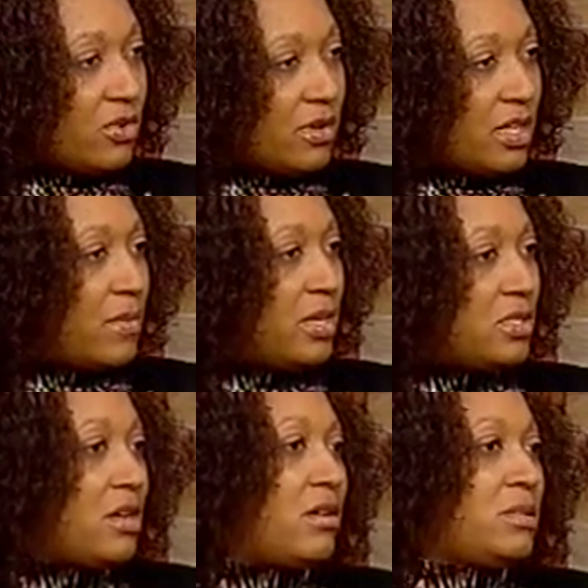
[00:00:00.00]
Clemmy
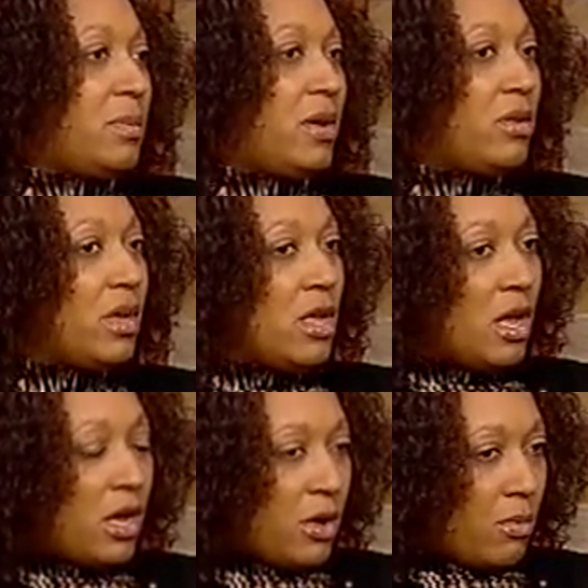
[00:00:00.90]
has talked about,
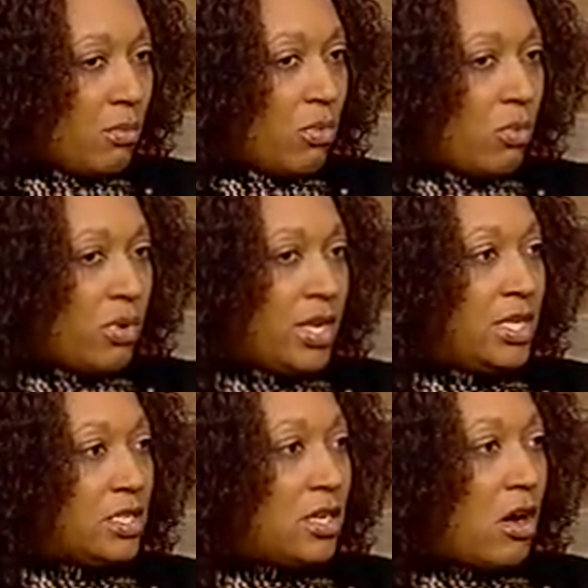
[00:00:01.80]
we
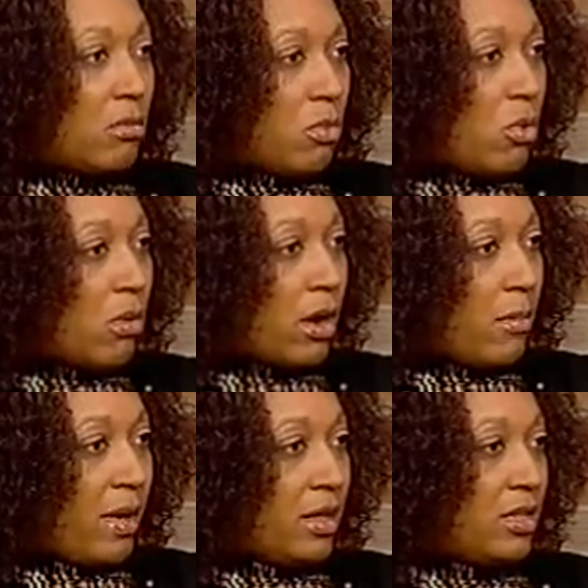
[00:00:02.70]
need to talk more
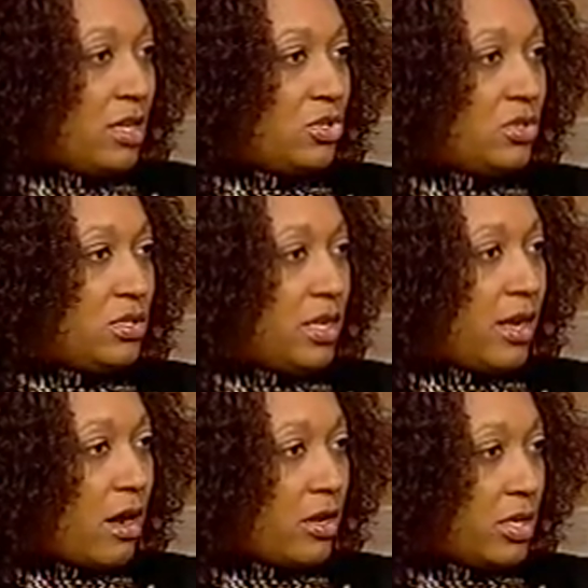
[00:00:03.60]
about the issues
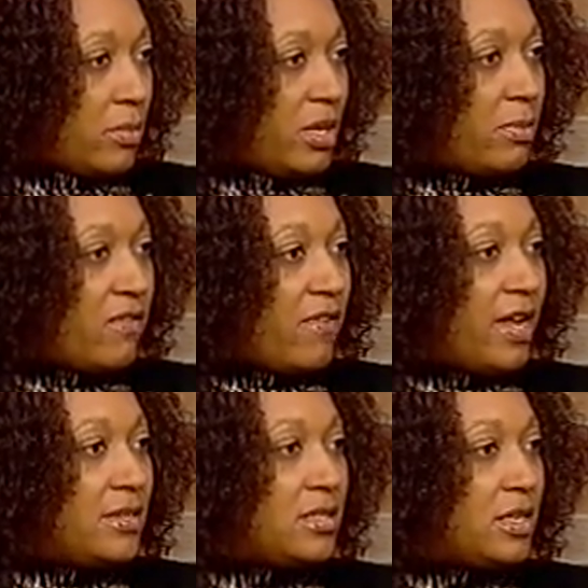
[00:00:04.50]
that our young people
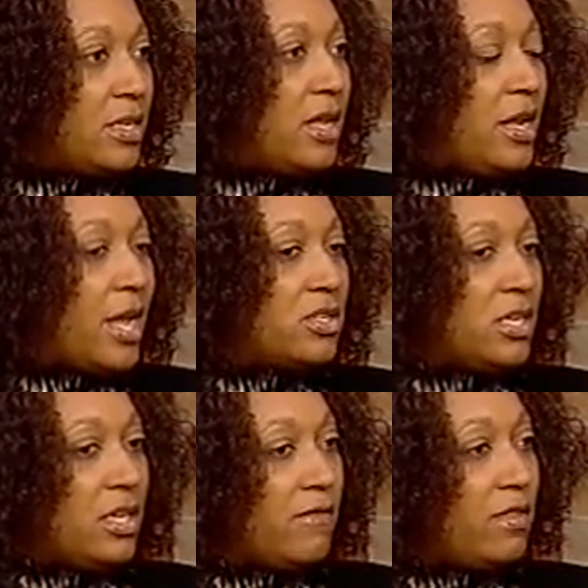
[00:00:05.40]
face and
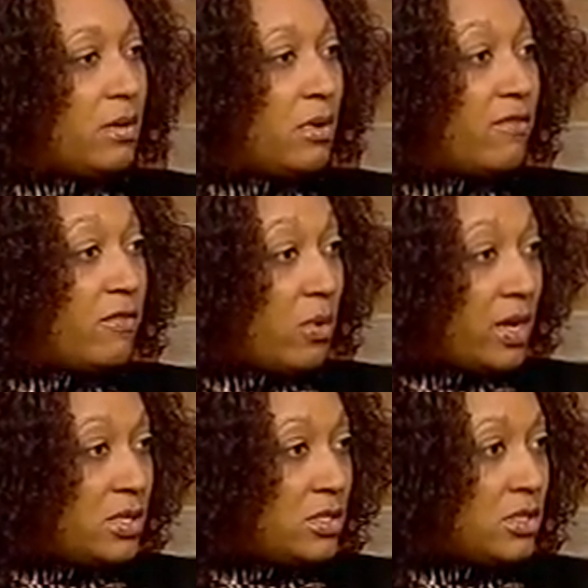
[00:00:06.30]
actually give them a
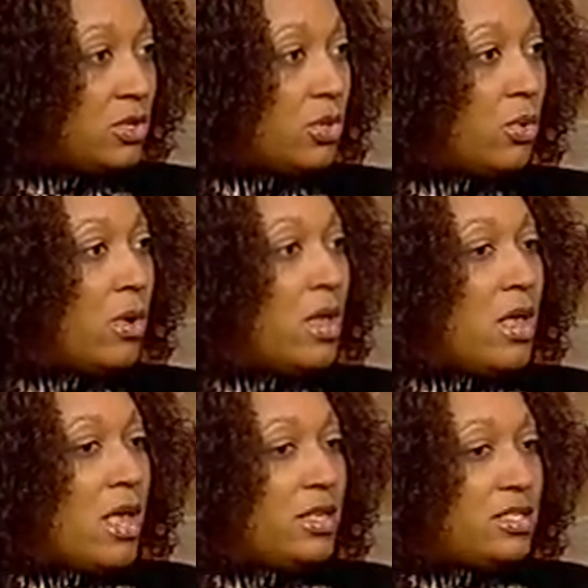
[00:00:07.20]
voice,
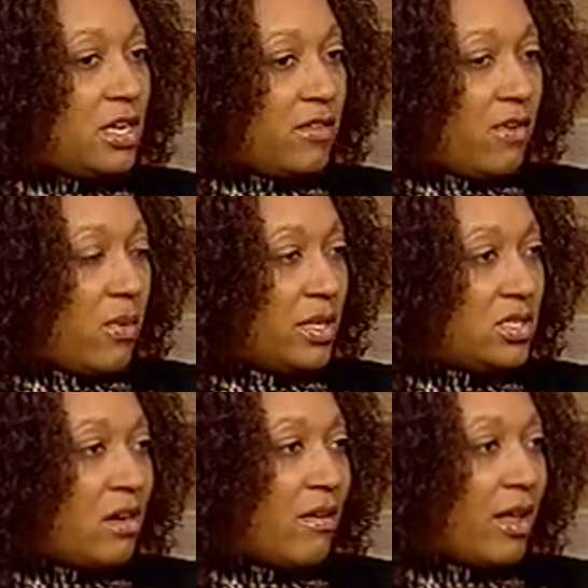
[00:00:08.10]
instead of
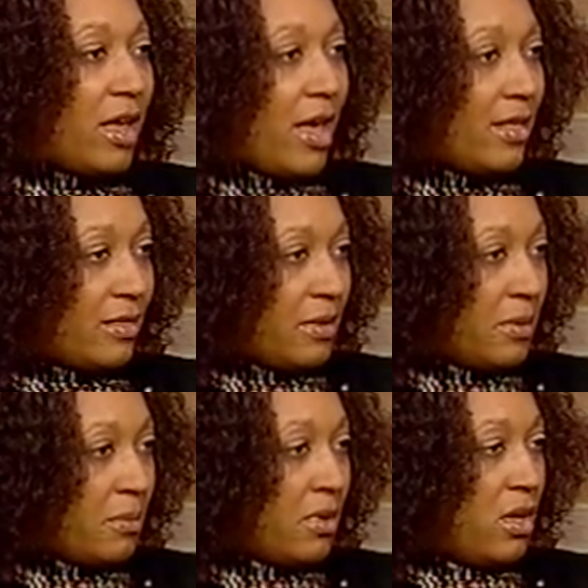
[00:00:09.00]
always talking at
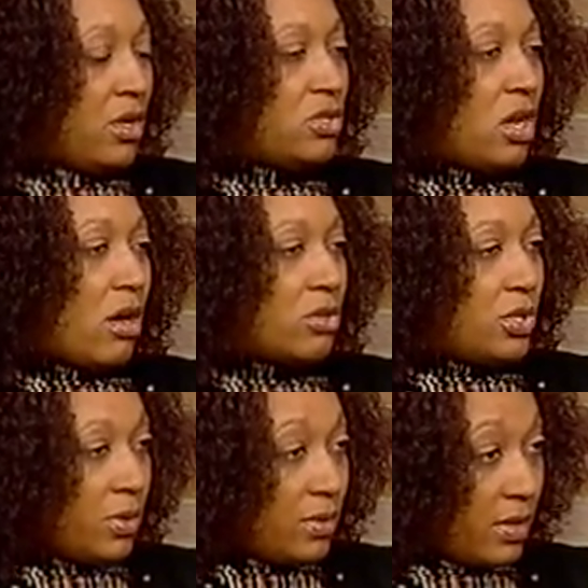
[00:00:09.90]
them, talk
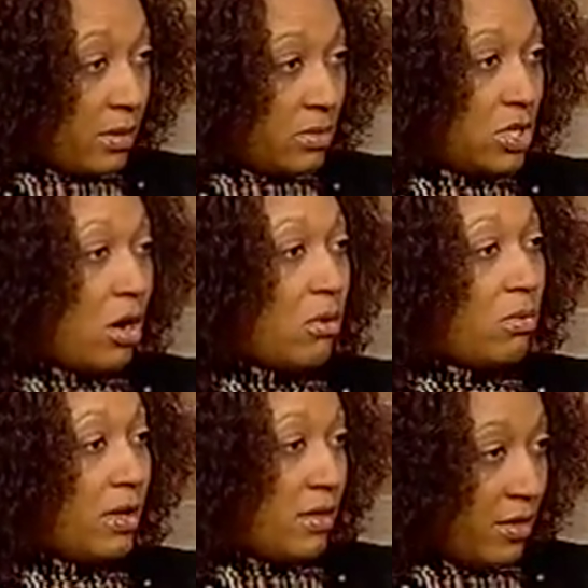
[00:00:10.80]
to them,
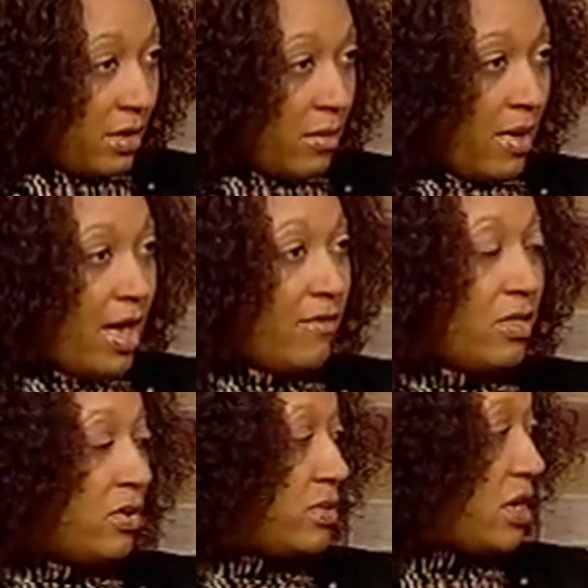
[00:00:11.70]
talk with them,
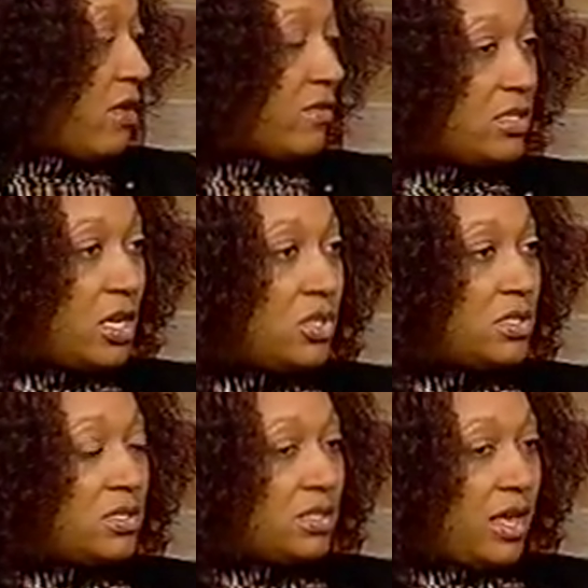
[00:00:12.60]
having those
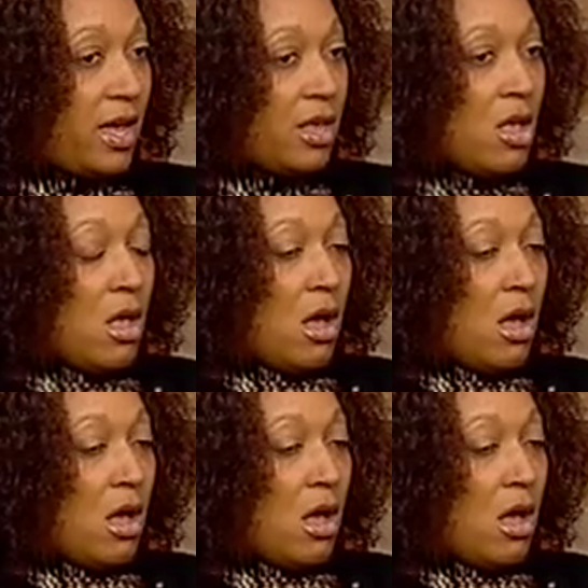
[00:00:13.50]
conversations that